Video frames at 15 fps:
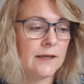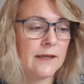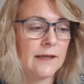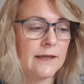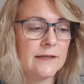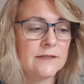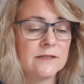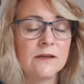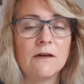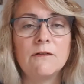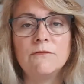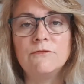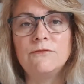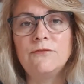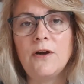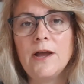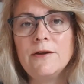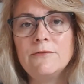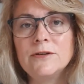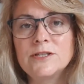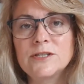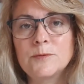is
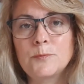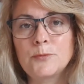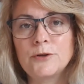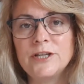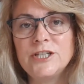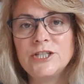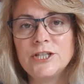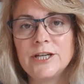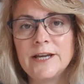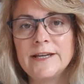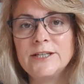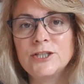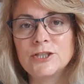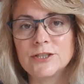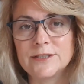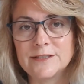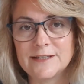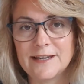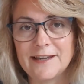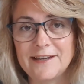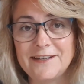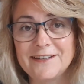Virus Appreciation
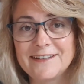Day.